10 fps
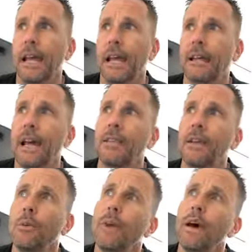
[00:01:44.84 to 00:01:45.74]
And I
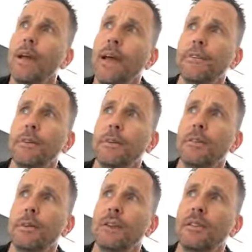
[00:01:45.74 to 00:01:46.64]
think we all have to
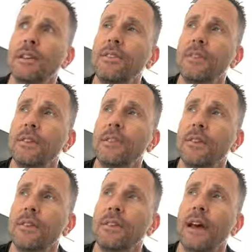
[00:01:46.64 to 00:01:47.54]
be very
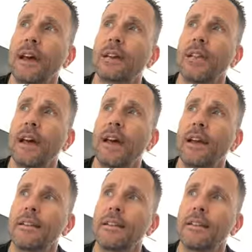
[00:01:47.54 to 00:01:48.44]
sensitive to the fact
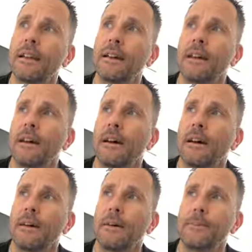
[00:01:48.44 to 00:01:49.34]
that
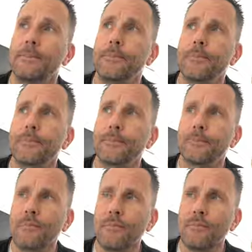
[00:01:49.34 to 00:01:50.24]
um,
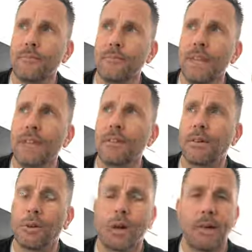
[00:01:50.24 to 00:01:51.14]
it's
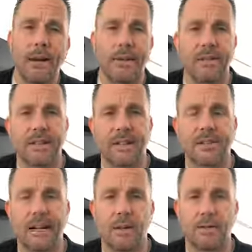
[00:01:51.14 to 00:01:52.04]
everywhere around us.
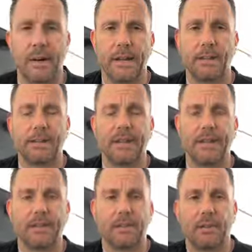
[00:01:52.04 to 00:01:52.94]
Sex sells, right? Don't
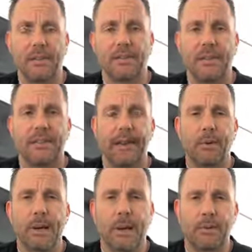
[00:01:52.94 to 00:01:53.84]
they? Don't they say
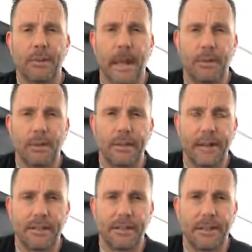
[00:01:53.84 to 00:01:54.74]
that when it comes to
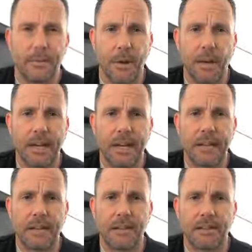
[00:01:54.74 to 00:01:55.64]
advertising and
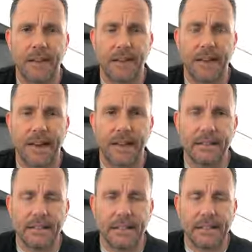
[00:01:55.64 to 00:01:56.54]
marketing and things like
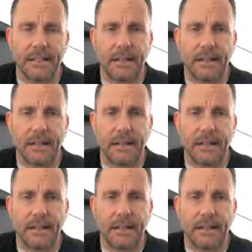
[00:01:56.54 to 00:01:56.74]
that?